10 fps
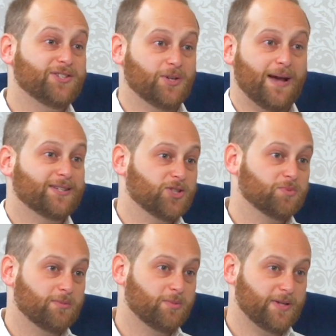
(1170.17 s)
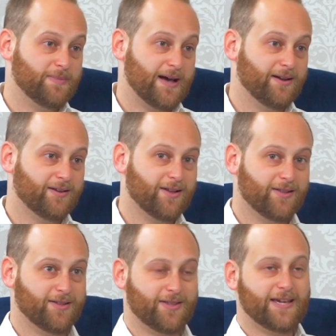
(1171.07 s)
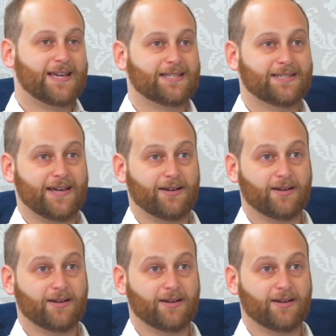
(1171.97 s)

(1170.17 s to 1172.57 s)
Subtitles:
so X is probably bad. The thing is, like,